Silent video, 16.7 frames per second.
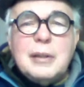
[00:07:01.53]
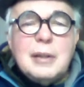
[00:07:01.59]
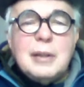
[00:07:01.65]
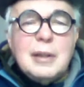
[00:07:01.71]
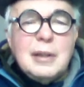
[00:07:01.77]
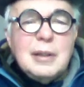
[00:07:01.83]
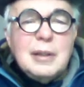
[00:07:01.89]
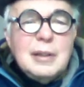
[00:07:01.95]

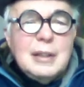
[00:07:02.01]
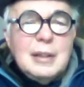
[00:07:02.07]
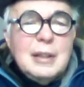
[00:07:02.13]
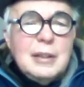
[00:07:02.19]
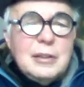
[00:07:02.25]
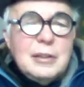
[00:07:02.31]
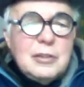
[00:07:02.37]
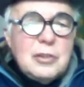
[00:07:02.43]
uh,
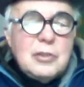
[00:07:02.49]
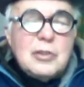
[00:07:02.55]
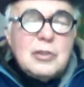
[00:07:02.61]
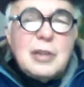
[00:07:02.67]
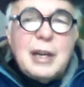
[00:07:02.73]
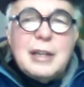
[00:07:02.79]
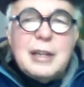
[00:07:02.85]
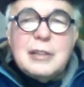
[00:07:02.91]

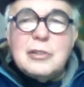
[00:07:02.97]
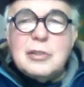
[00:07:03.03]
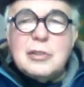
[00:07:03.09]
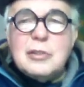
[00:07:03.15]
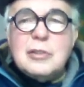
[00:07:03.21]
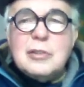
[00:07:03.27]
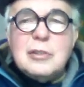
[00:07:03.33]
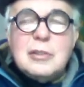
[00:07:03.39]

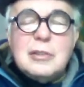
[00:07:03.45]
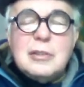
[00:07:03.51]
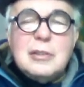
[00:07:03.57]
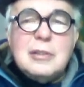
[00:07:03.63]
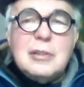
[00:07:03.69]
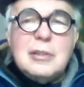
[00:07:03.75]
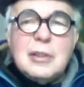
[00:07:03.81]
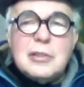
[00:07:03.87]
science
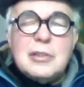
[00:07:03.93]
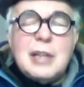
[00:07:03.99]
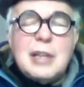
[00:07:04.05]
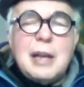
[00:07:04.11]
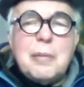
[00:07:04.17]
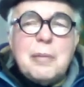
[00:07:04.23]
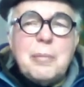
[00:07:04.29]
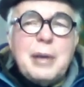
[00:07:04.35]
does
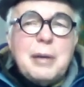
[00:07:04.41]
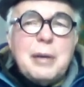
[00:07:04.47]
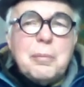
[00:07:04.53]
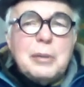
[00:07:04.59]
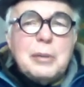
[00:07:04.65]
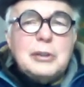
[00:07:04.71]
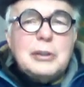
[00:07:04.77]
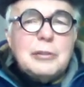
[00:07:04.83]
not make
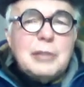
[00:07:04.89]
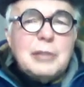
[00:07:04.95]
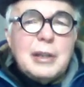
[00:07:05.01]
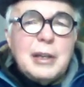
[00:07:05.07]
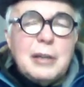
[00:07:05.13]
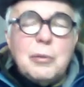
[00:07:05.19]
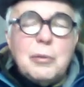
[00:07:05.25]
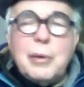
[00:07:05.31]
much of a
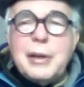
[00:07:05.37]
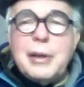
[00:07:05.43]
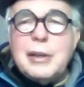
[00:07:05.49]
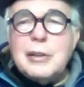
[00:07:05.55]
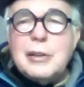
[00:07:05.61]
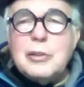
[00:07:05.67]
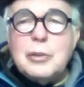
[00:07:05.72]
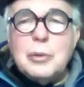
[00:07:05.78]
headway
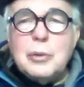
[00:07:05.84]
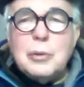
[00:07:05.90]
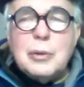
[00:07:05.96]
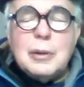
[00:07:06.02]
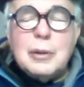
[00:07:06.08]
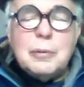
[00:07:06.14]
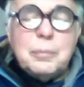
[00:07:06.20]
into uh,